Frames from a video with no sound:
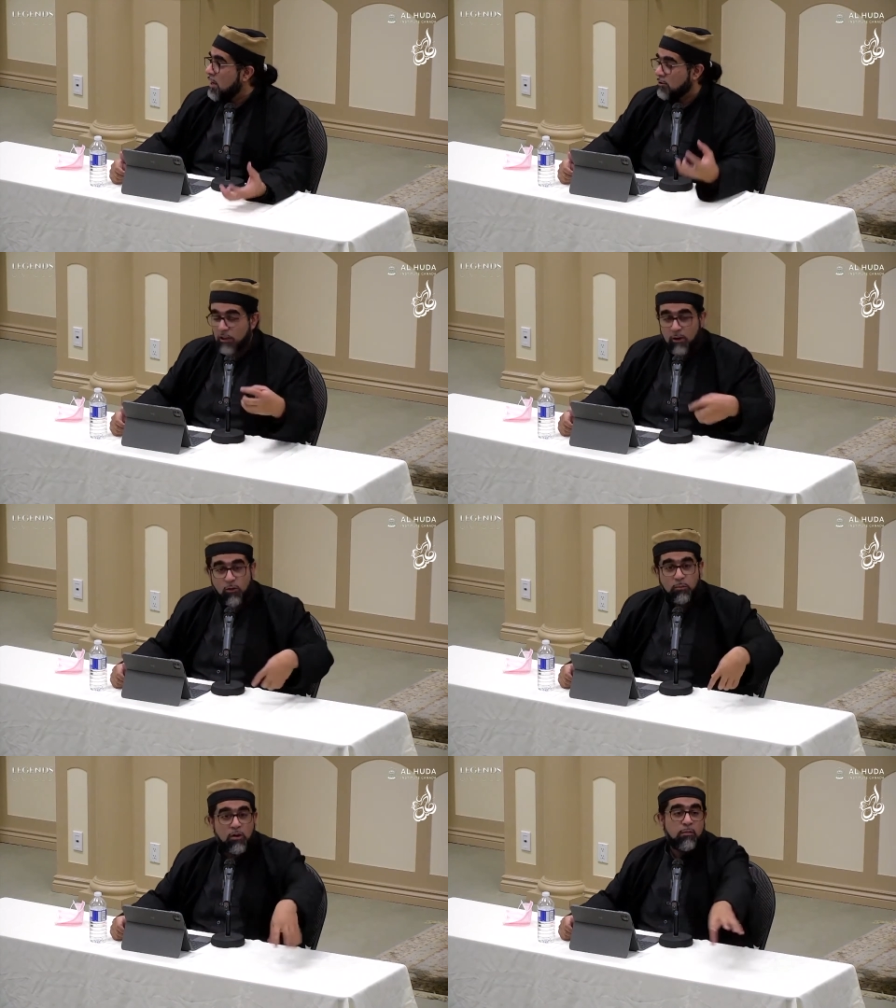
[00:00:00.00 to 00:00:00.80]
So they
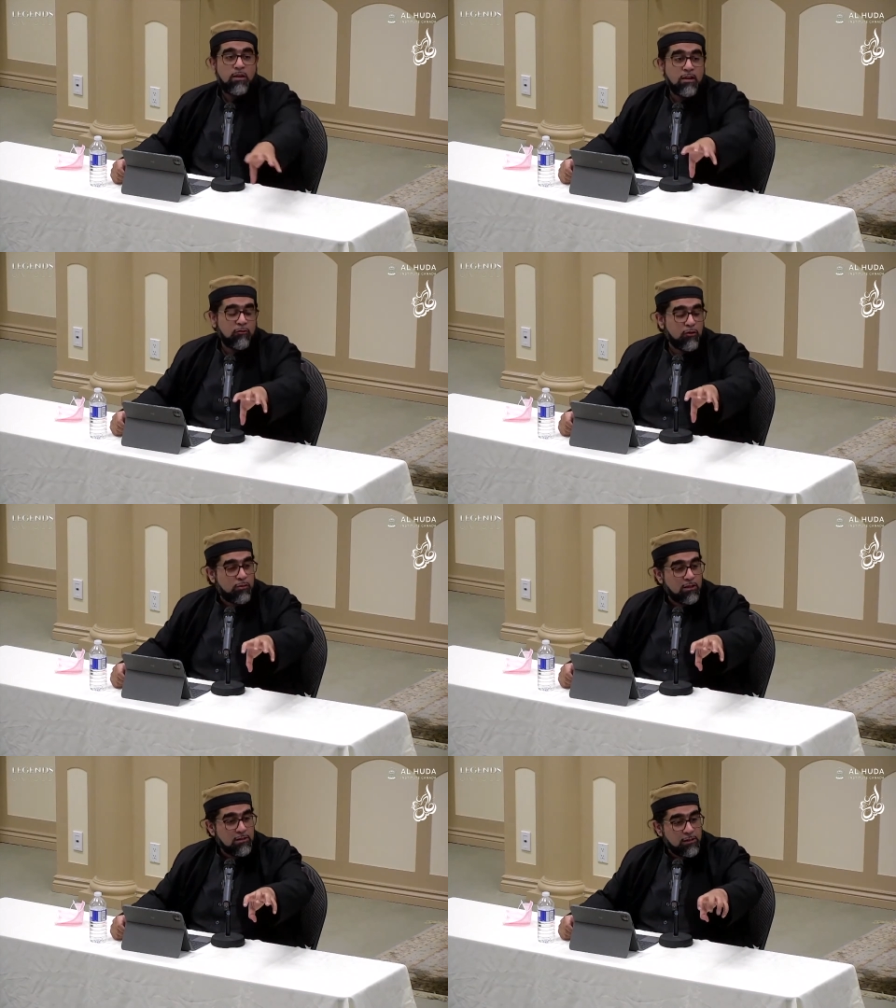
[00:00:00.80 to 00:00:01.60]
would put him in a different
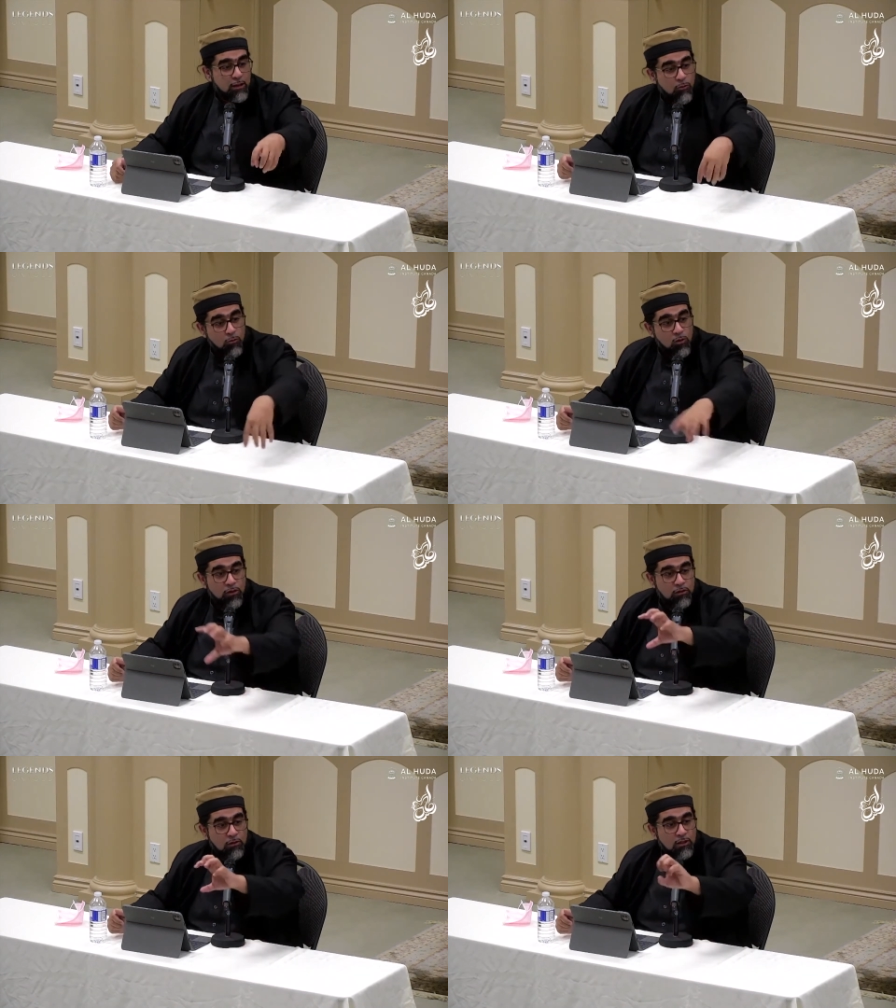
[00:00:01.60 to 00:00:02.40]
prison. They would move
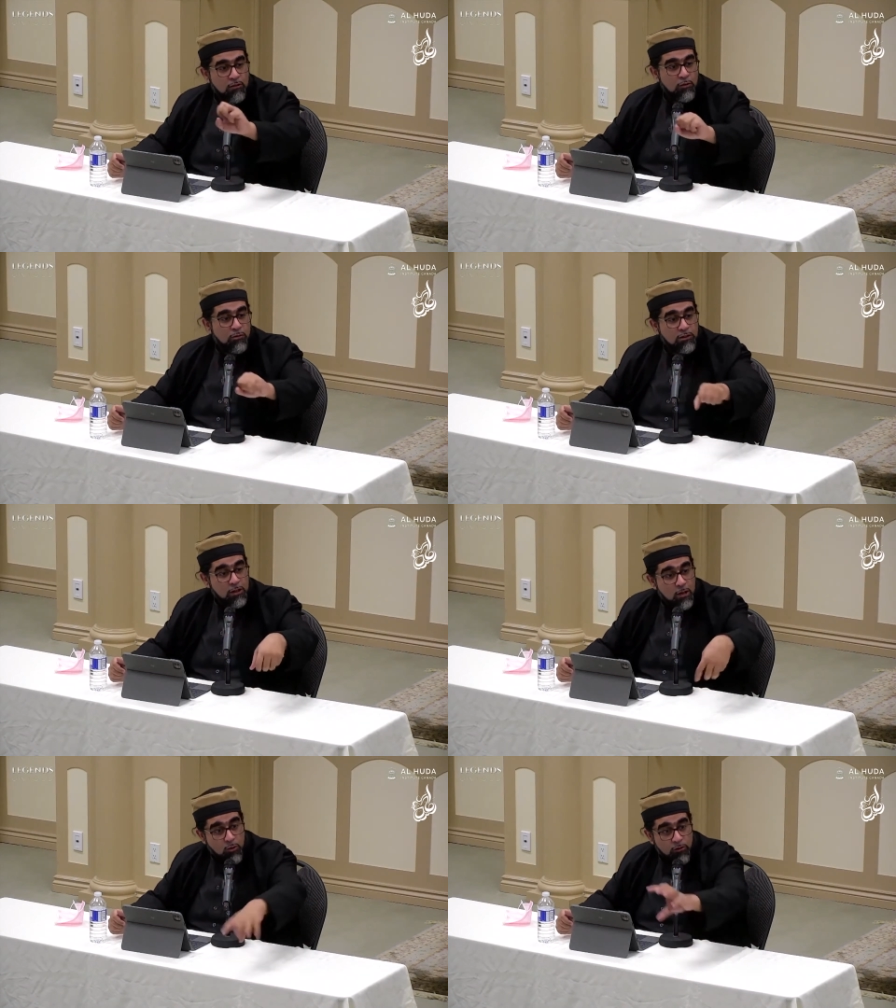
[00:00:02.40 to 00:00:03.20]
into a different prison
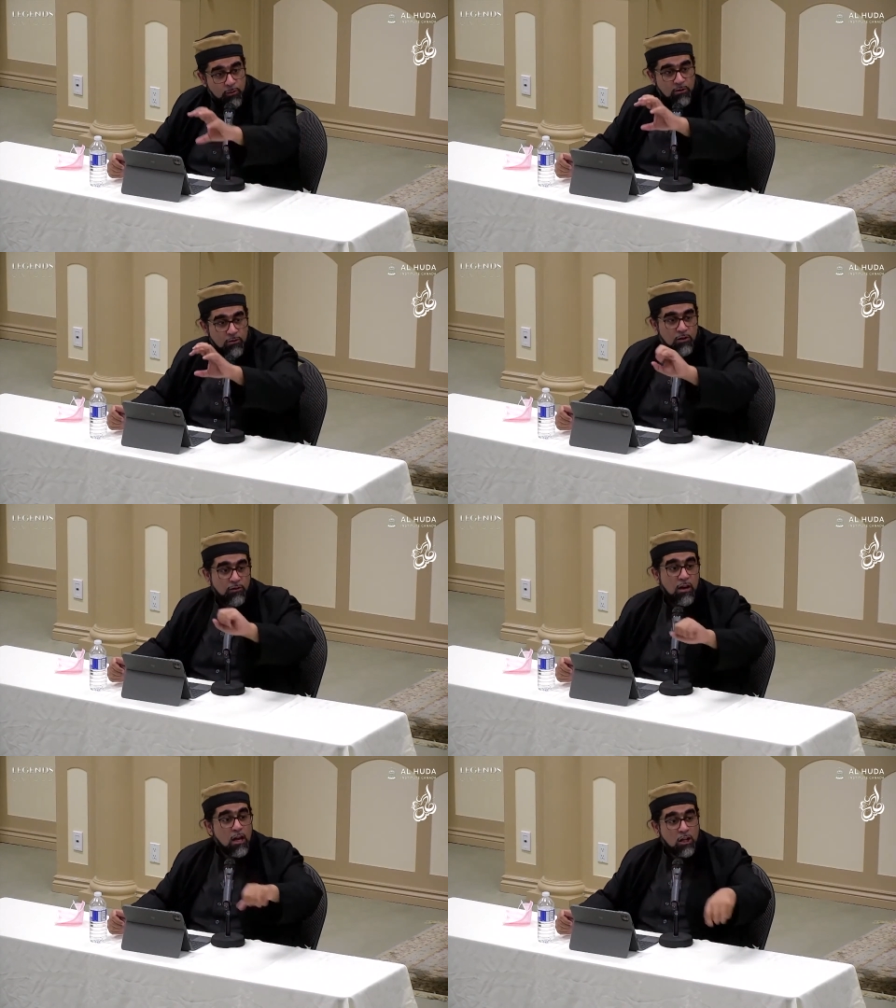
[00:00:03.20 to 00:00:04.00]
and move him into a
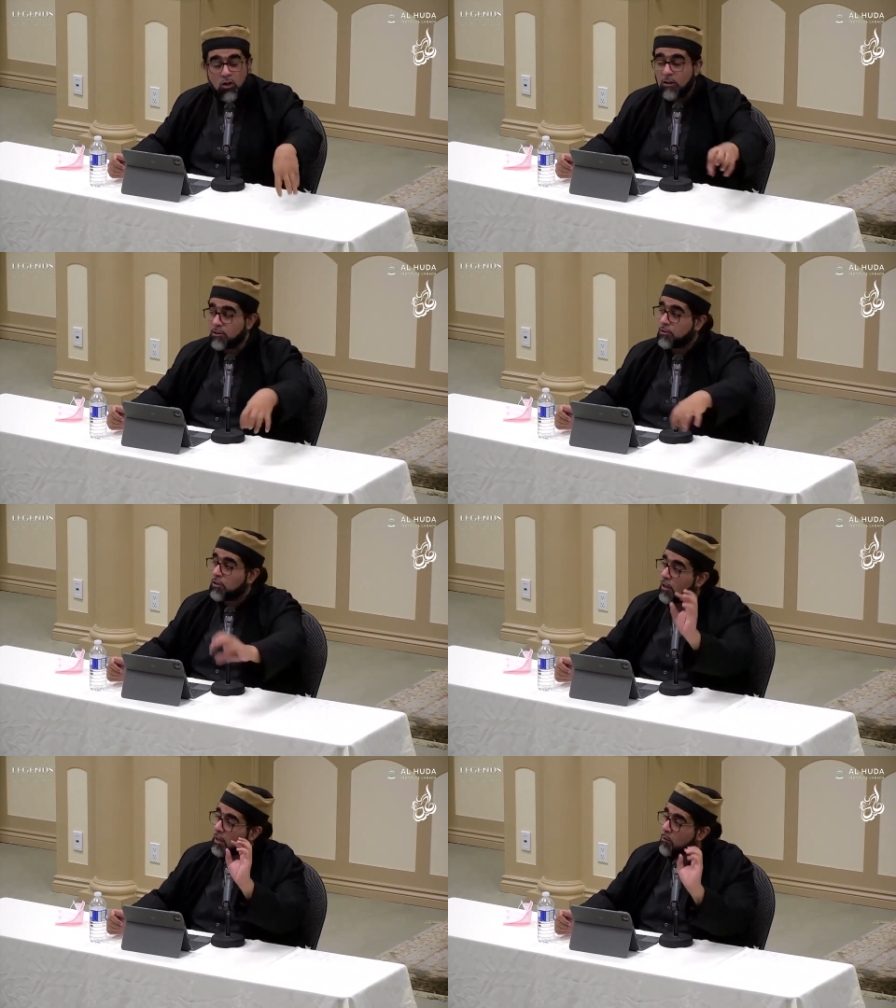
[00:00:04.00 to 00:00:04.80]
different,
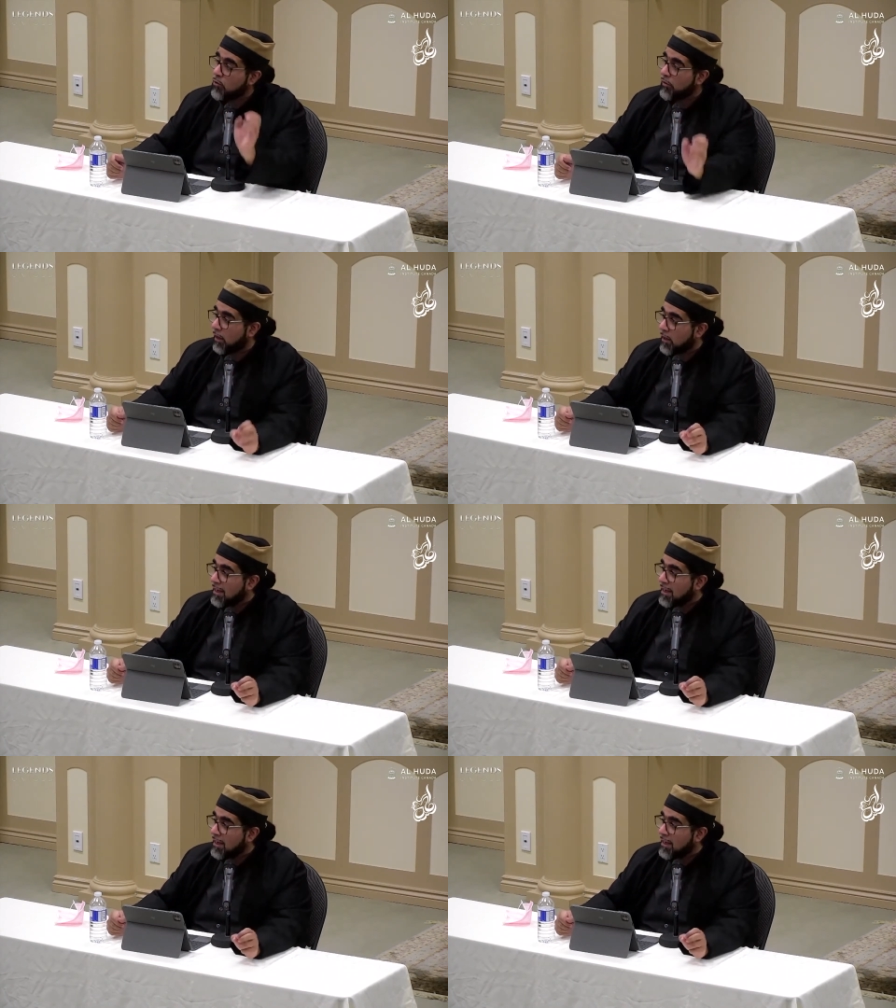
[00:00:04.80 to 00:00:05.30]
constantly moving